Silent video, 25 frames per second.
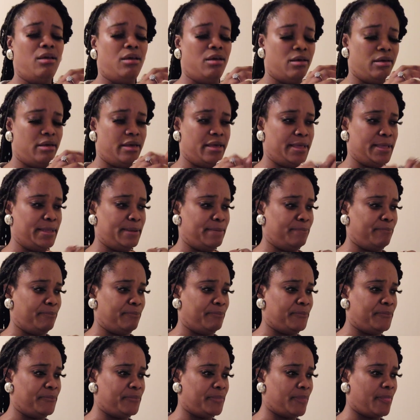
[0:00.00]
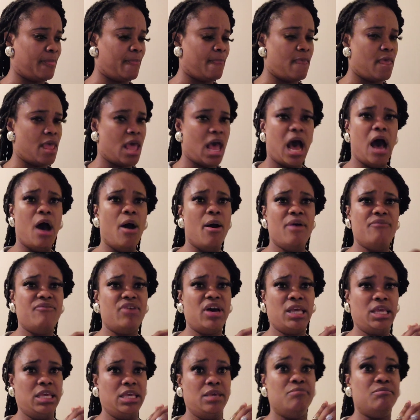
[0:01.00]
however
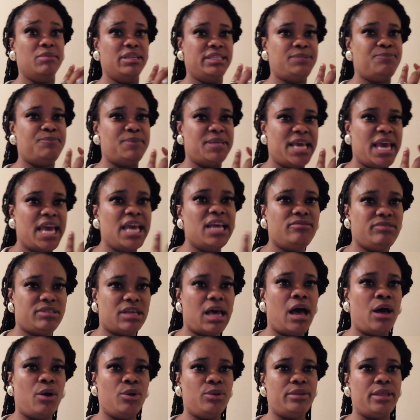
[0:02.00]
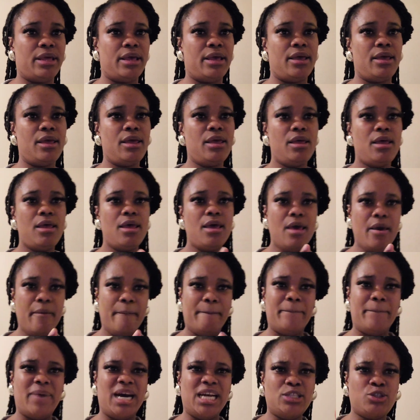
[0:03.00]
he misbehaves out there,
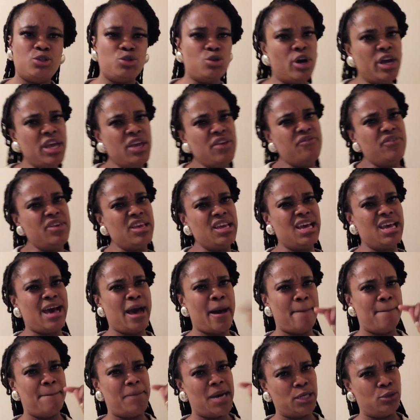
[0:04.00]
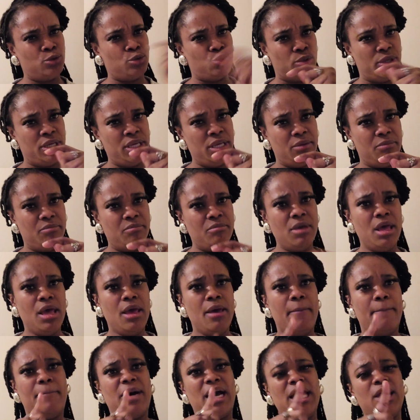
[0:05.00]
might not even come back to him,
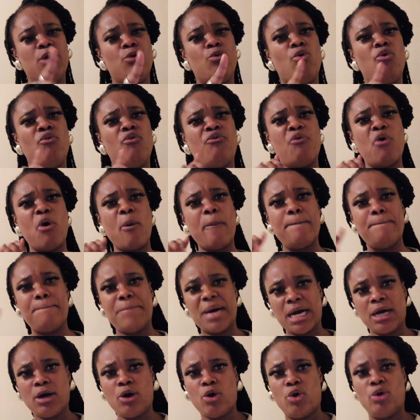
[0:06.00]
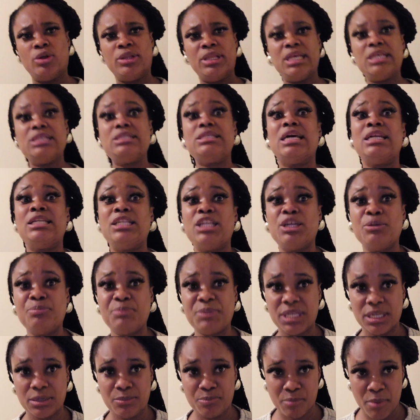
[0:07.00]
but it will fall back on his
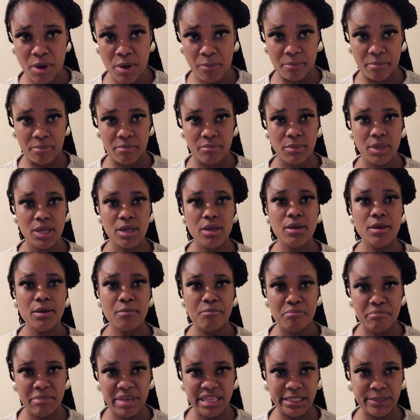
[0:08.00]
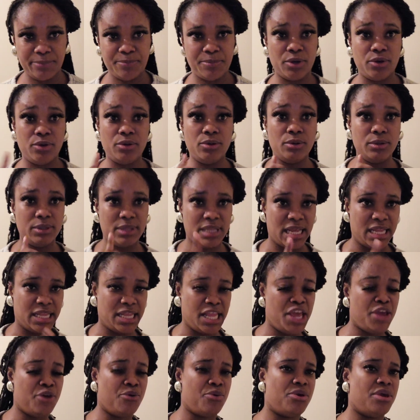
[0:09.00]
adopted mom, Miss Bell
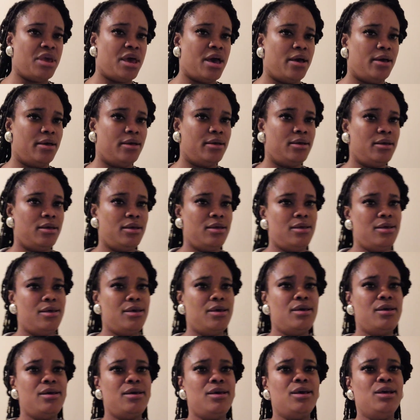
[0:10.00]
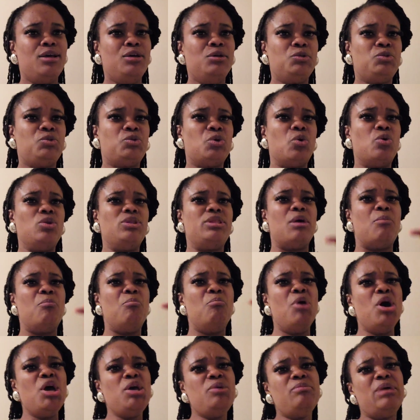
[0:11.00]
Nanequia. So the
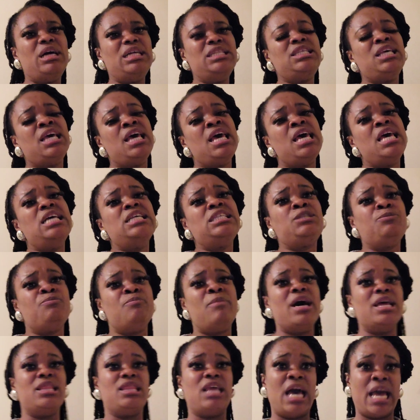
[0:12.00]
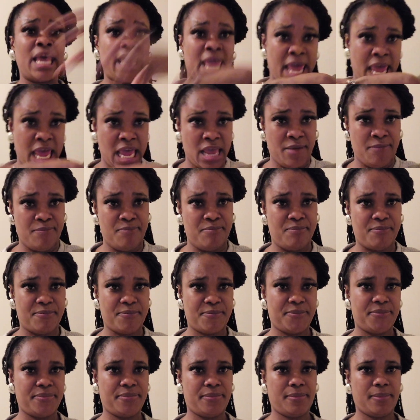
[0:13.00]
moment his mother came
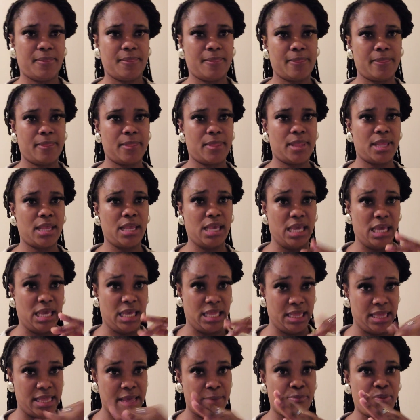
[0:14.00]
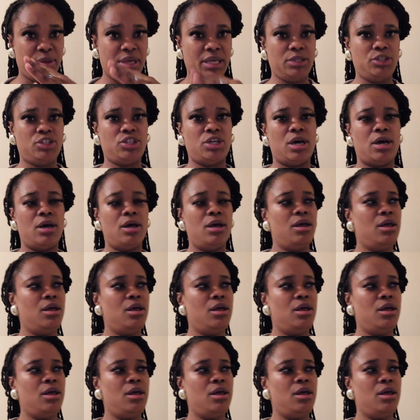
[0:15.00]
in the picture,